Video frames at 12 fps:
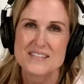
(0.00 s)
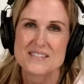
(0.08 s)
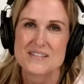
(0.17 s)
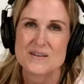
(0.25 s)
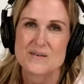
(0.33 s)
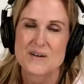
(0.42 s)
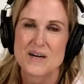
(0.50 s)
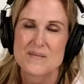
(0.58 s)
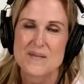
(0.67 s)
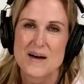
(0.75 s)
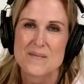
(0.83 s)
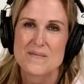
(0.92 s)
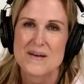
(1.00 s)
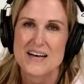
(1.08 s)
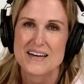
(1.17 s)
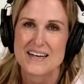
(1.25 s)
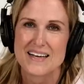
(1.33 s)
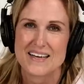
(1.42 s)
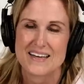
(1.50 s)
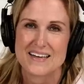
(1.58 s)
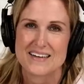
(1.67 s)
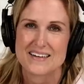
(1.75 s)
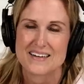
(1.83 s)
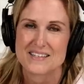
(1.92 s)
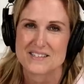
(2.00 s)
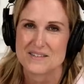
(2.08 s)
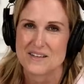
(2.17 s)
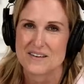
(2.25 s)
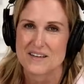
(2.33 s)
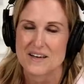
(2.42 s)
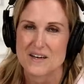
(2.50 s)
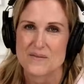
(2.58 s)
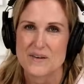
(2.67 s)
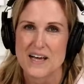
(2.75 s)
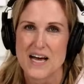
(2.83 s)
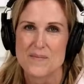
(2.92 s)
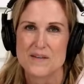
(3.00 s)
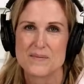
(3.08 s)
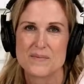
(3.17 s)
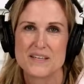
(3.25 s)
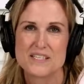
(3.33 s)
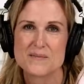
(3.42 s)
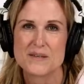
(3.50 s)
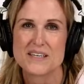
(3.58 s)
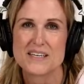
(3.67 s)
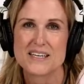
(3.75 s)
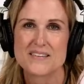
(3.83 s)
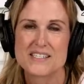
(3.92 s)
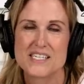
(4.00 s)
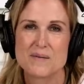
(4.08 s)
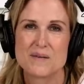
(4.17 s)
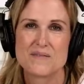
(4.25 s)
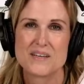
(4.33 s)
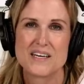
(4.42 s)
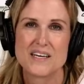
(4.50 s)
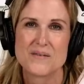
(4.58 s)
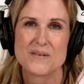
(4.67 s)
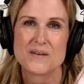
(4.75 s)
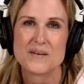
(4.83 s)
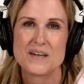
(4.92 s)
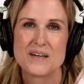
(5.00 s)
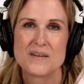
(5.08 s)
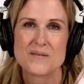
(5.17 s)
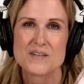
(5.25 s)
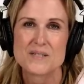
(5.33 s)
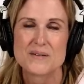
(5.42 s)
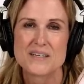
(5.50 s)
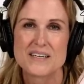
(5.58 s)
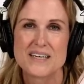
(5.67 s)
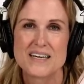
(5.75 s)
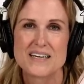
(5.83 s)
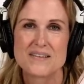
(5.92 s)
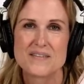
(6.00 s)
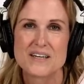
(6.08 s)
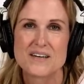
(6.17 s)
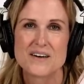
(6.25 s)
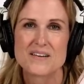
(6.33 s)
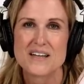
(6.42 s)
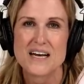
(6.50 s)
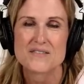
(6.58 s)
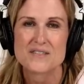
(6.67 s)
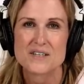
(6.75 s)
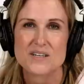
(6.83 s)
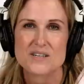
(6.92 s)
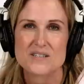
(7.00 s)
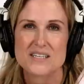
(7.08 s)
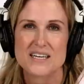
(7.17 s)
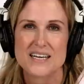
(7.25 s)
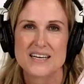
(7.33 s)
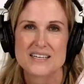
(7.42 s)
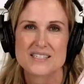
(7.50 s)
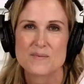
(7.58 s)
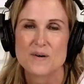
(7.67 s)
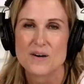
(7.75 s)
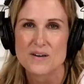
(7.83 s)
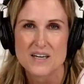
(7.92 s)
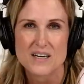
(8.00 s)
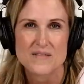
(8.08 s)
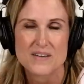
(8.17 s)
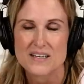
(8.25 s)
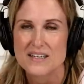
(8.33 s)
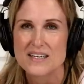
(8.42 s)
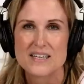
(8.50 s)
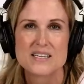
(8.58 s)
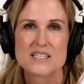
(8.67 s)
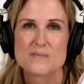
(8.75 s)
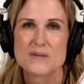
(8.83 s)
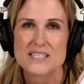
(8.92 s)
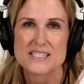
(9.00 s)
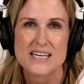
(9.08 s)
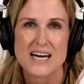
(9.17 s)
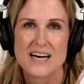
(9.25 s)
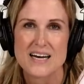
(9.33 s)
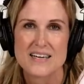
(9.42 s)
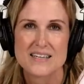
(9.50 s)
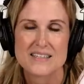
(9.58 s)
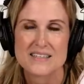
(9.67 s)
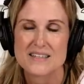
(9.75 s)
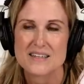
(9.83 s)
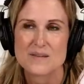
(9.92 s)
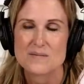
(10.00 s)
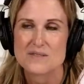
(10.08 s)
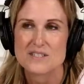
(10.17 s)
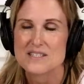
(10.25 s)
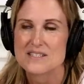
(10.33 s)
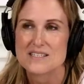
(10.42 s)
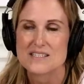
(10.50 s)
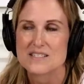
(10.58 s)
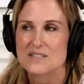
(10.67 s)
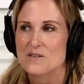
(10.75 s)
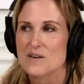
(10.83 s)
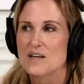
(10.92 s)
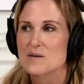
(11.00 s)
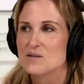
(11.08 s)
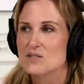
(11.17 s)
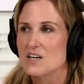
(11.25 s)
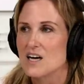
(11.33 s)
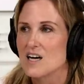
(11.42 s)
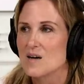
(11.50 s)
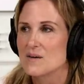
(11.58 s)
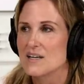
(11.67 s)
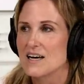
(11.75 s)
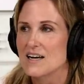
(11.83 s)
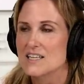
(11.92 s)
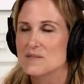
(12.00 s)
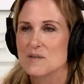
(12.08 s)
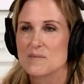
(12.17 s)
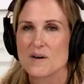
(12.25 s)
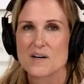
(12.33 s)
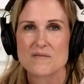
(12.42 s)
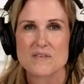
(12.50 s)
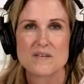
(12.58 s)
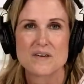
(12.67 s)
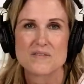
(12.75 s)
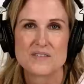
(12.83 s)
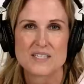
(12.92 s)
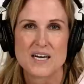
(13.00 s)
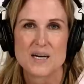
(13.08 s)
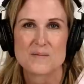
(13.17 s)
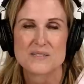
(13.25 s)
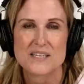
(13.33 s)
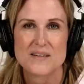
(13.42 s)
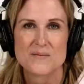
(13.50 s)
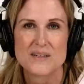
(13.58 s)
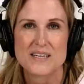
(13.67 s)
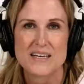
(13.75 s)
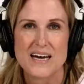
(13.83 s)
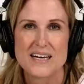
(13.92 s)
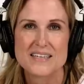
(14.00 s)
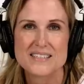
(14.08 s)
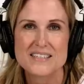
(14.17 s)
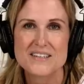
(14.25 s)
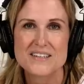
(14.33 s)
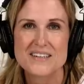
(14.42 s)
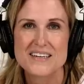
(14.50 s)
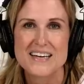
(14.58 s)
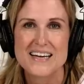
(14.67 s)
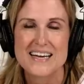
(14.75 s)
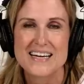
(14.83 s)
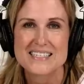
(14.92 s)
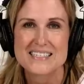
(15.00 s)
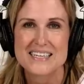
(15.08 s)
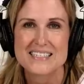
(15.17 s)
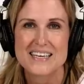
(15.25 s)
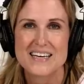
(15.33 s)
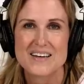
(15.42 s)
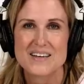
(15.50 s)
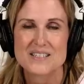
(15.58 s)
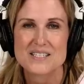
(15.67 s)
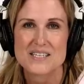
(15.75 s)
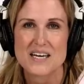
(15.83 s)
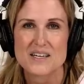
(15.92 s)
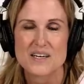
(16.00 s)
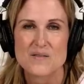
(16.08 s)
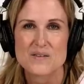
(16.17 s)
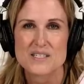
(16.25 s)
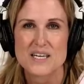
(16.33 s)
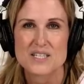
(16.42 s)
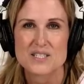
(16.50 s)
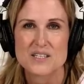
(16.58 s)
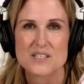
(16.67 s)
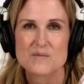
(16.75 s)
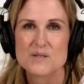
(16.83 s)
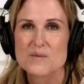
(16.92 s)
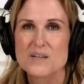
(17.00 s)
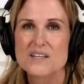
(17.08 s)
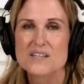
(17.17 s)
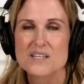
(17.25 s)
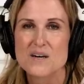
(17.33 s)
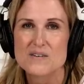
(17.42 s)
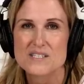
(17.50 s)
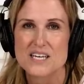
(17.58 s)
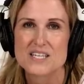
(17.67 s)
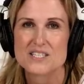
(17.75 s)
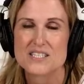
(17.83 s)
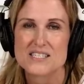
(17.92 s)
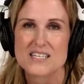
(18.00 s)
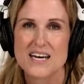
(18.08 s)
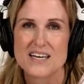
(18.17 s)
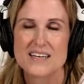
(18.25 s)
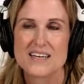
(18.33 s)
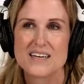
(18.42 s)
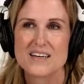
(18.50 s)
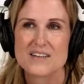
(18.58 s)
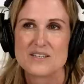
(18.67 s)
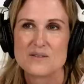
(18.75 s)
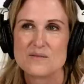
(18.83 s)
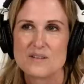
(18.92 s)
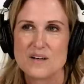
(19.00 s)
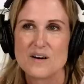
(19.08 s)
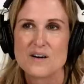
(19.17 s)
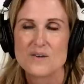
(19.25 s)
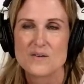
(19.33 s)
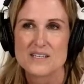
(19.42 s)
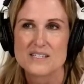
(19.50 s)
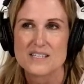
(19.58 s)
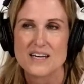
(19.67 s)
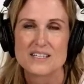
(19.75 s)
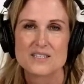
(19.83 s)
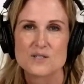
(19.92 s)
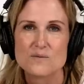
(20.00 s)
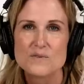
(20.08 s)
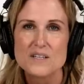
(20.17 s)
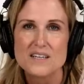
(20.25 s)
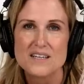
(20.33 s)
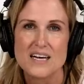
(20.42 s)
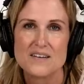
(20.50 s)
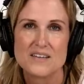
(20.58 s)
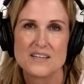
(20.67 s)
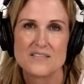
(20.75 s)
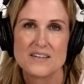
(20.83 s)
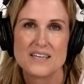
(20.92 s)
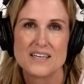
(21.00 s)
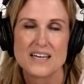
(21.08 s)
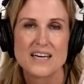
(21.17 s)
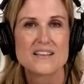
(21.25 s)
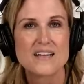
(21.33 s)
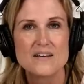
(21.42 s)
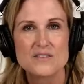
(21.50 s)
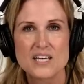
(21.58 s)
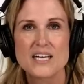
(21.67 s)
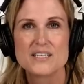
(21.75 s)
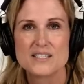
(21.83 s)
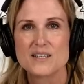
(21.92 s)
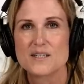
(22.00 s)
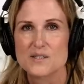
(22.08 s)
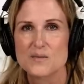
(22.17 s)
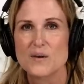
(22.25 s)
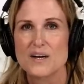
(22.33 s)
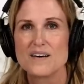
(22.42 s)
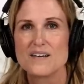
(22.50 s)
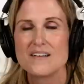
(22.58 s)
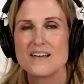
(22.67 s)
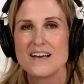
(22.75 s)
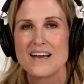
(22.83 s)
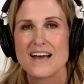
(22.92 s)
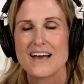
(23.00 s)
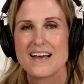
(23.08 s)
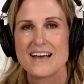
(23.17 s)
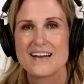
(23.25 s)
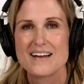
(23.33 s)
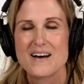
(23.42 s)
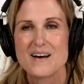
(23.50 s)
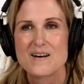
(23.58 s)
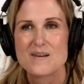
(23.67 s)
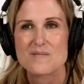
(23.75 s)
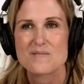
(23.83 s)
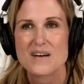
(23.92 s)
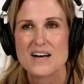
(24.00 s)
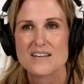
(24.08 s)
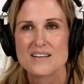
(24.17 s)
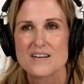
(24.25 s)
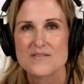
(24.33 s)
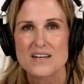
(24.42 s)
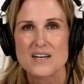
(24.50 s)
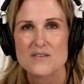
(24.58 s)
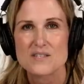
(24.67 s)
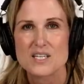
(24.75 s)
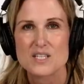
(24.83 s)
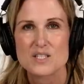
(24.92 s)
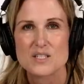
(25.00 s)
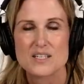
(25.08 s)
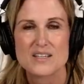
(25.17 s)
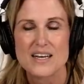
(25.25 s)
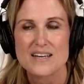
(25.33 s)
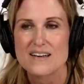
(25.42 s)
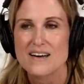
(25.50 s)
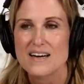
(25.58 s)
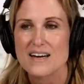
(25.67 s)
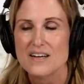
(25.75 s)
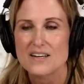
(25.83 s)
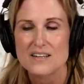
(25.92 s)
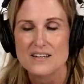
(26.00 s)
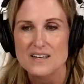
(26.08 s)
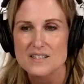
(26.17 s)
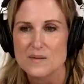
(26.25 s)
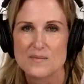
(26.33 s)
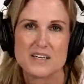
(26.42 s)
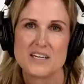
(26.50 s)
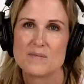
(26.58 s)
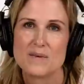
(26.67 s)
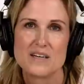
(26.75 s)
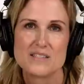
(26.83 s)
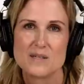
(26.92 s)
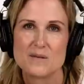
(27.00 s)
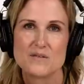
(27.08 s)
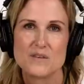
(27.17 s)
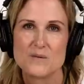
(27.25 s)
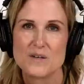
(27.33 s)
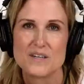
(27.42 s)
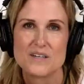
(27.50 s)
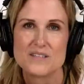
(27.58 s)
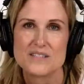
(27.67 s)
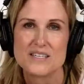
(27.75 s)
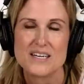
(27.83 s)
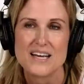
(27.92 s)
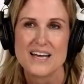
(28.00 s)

so um, I met Anne not too long ago. We happened to be speaking at the same event. We were speaking at an event called Life Surge that Anne is a part of and speaks at, and um, just does an incredible job. And I got to be a part of it a few times. And we had a dinner and sat down and just had a conversation. And it was one of those conversations that you know is like just really life giving and life changing as well. And um, I left that conversation, and that night I could not stop thinking about some of your words